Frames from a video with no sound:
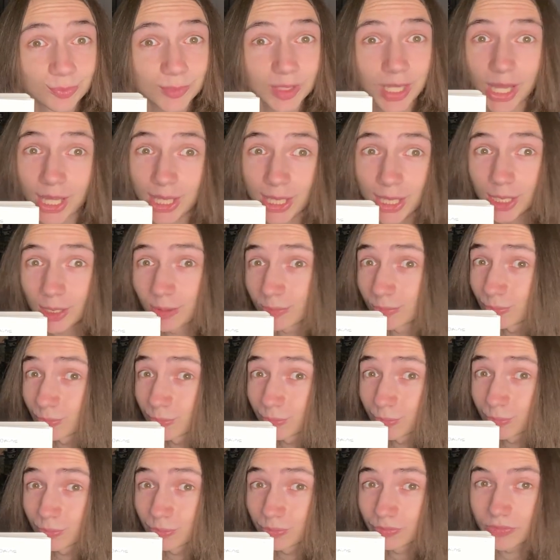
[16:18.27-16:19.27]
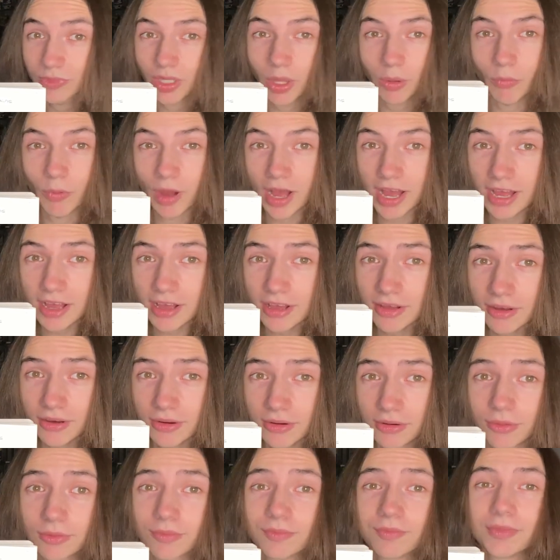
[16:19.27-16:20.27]
Like,
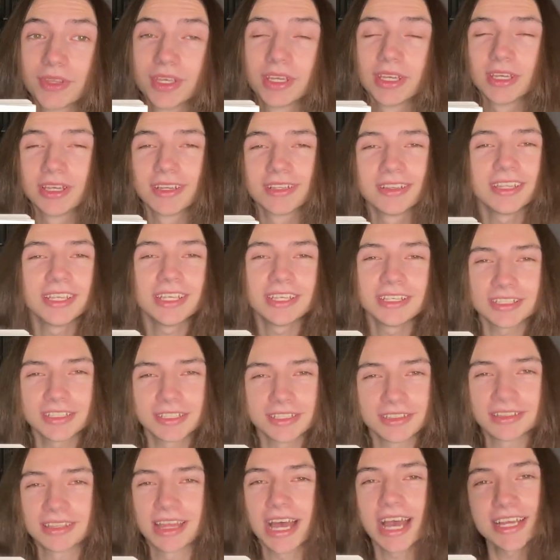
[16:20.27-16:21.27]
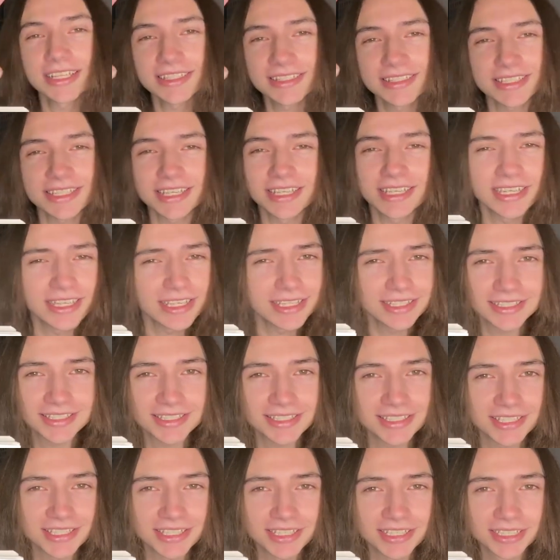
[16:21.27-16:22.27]
wow. Like, that's
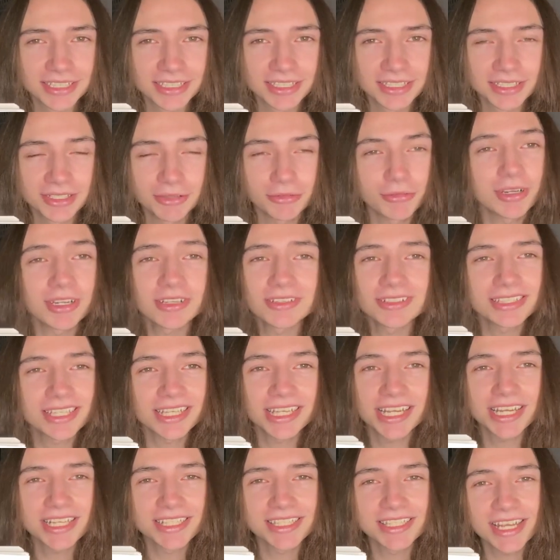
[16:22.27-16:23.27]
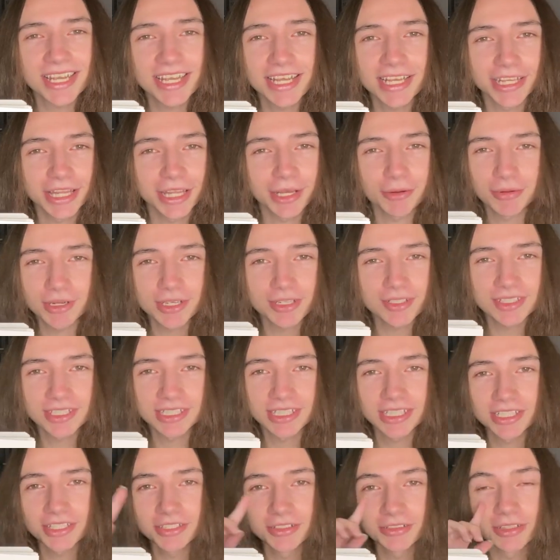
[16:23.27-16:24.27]
it? What else can I say? Like, what else can
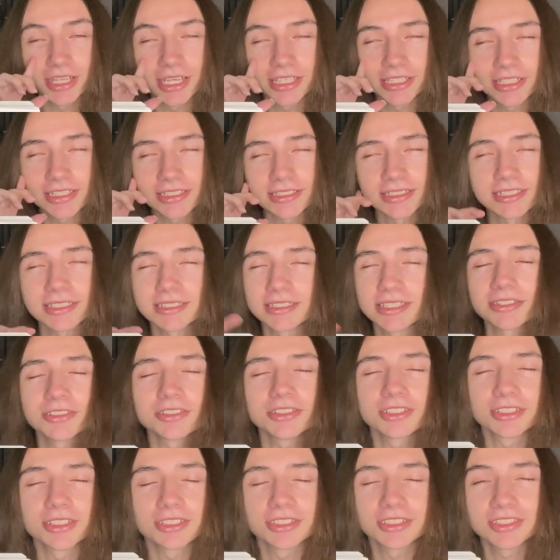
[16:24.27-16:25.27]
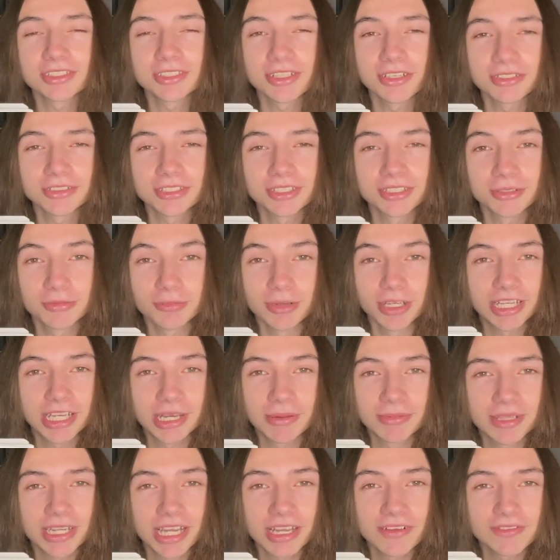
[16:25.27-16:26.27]
I do? Like, this is such a good start to the week. I'm
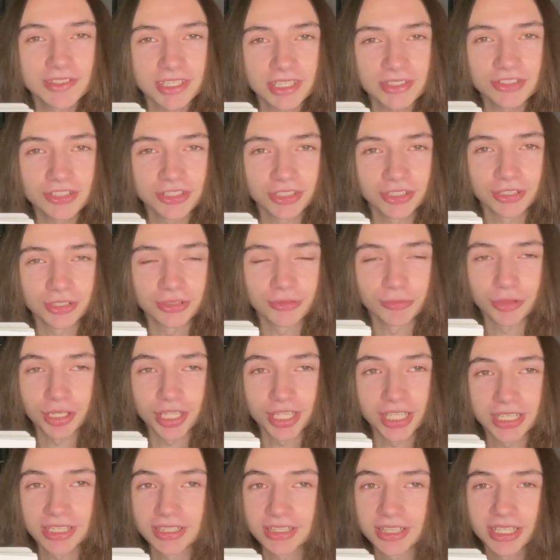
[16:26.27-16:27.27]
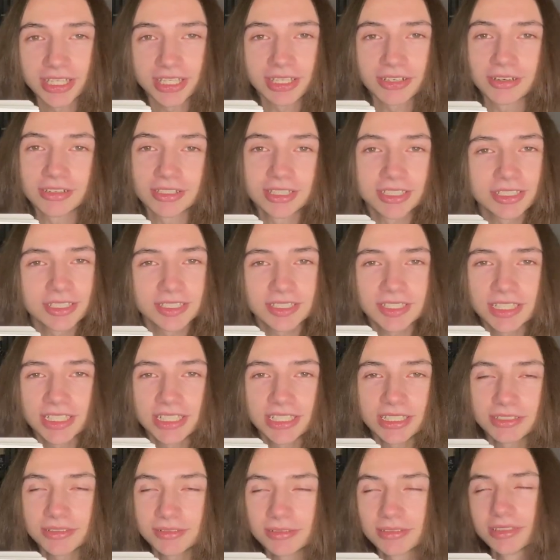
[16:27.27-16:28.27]
gonna have such a good week. Like,
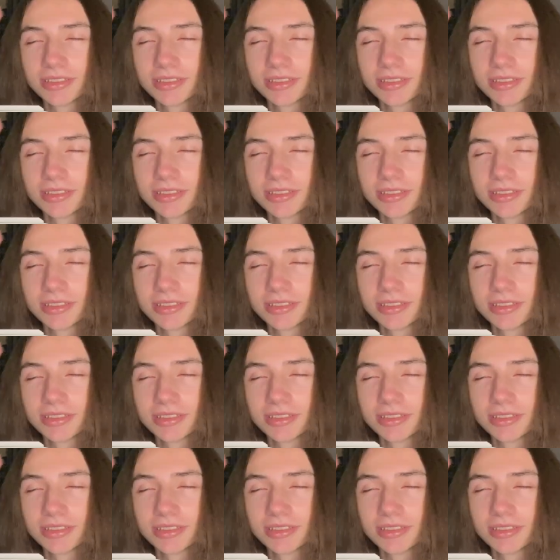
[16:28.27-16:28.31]
honestly,